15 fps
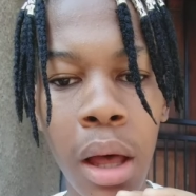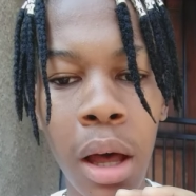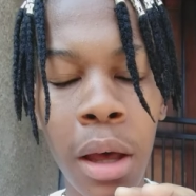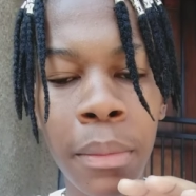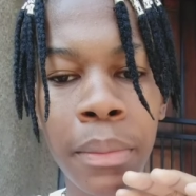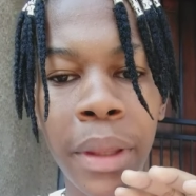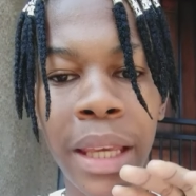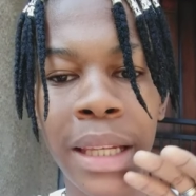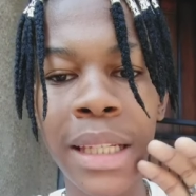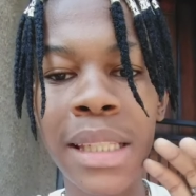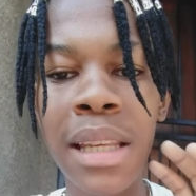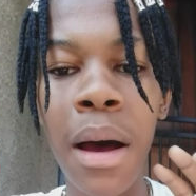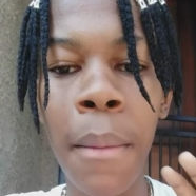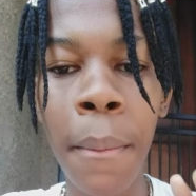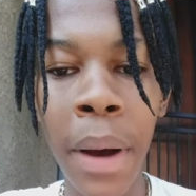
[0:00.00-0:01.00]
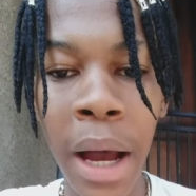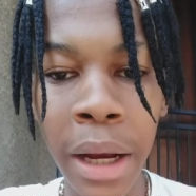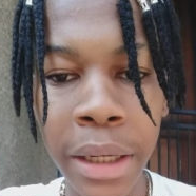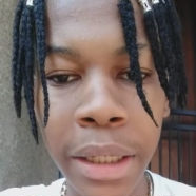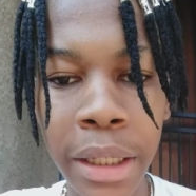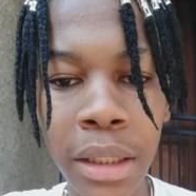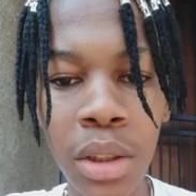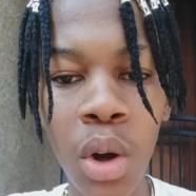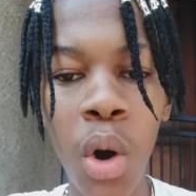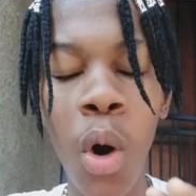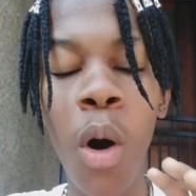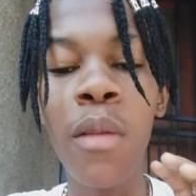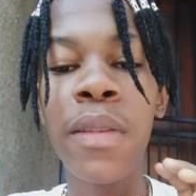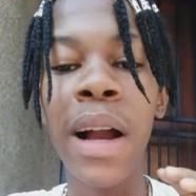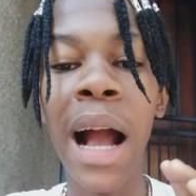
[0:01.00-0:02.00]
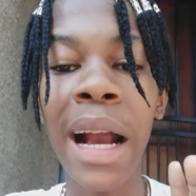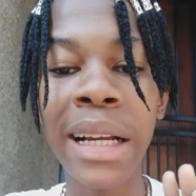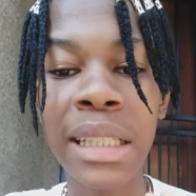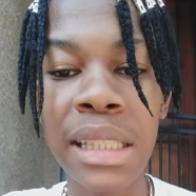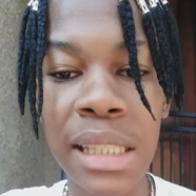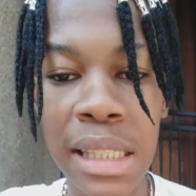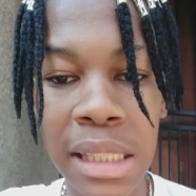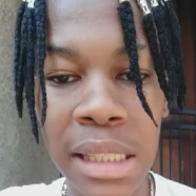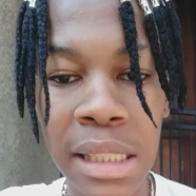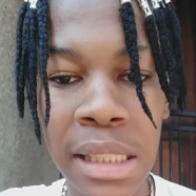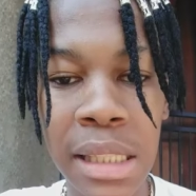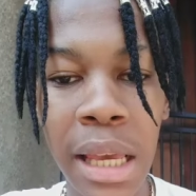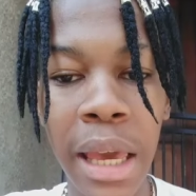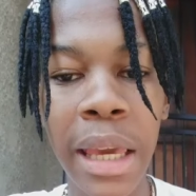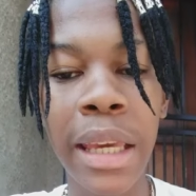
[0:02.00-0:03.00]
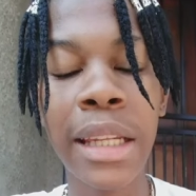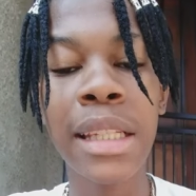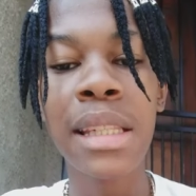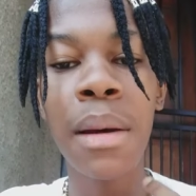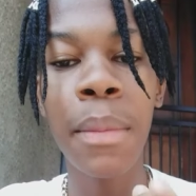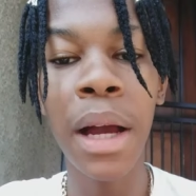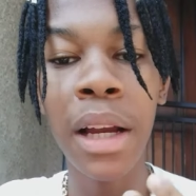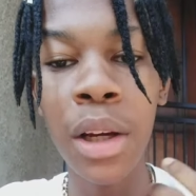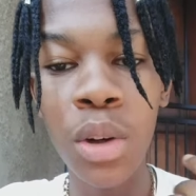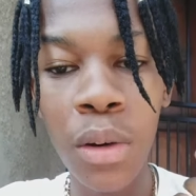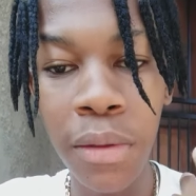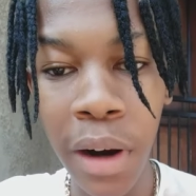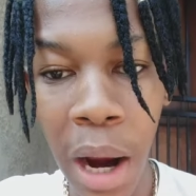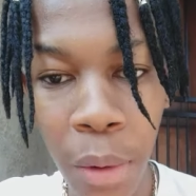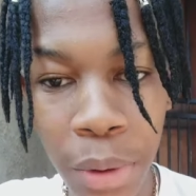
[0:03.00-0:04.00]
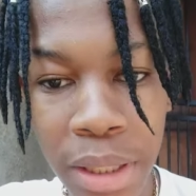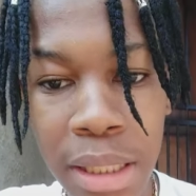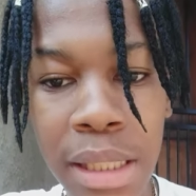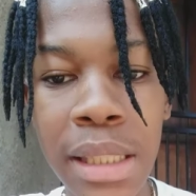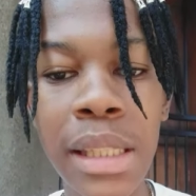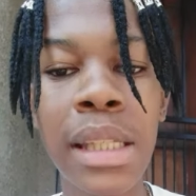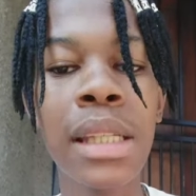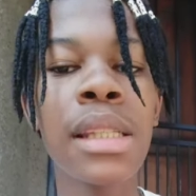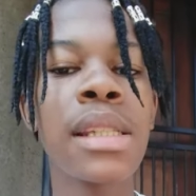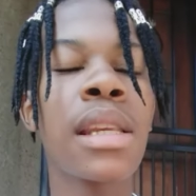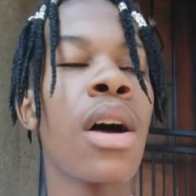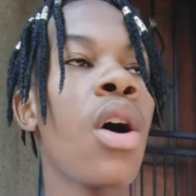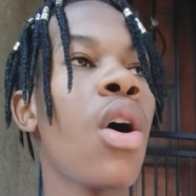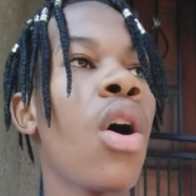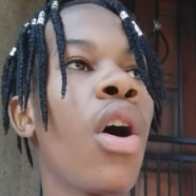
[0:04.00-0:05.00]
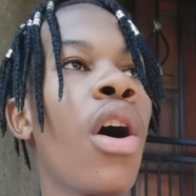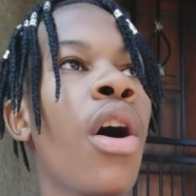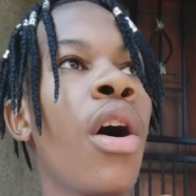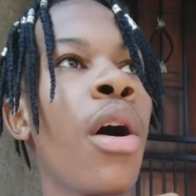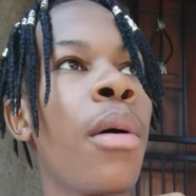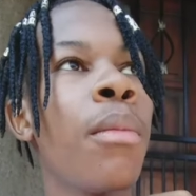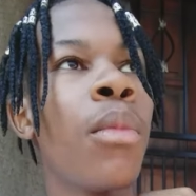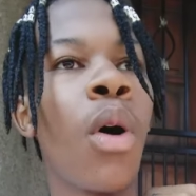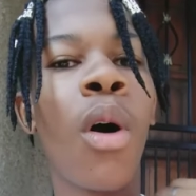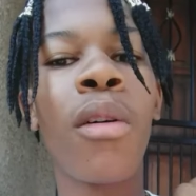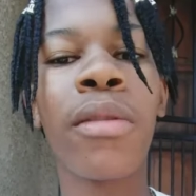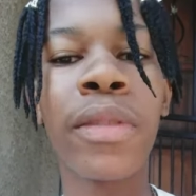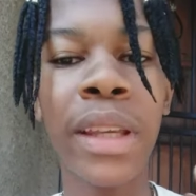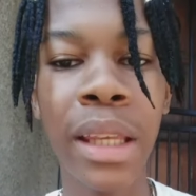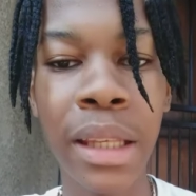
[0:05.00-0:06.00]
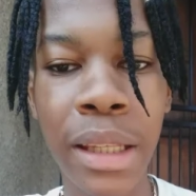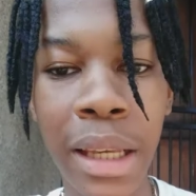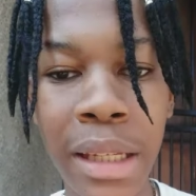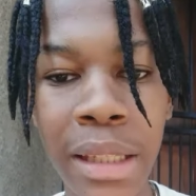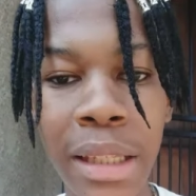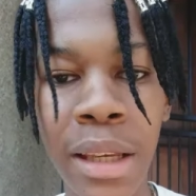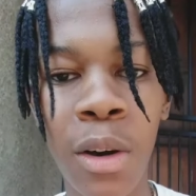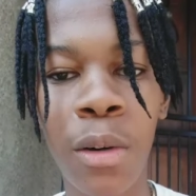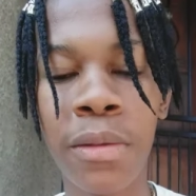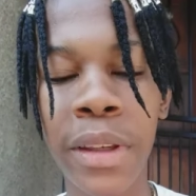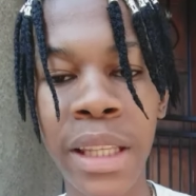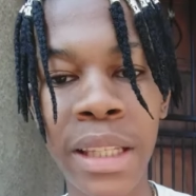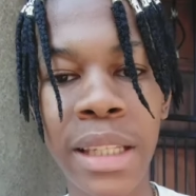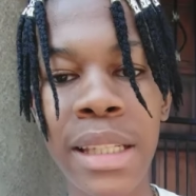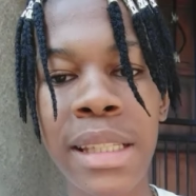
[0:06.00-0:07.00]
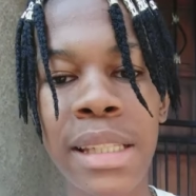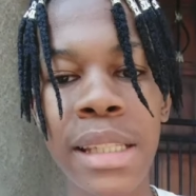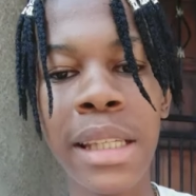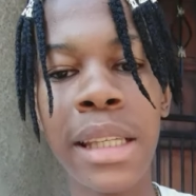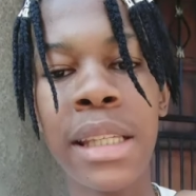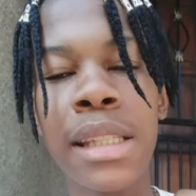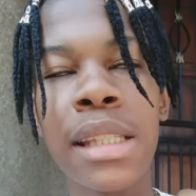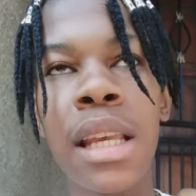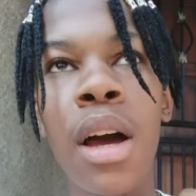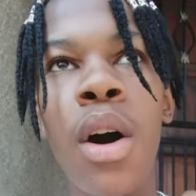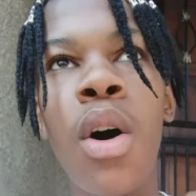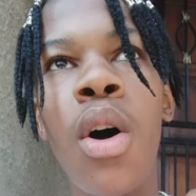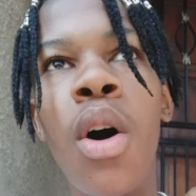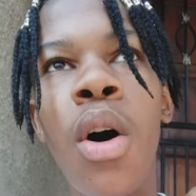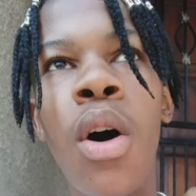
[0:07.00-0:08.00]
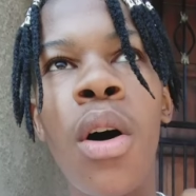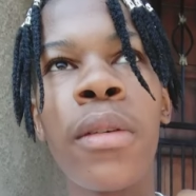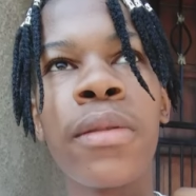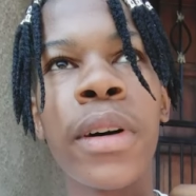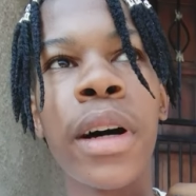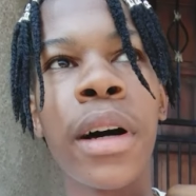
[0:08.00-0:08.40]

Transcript: it is a market of currencies. It is a market of currencies, of indices, of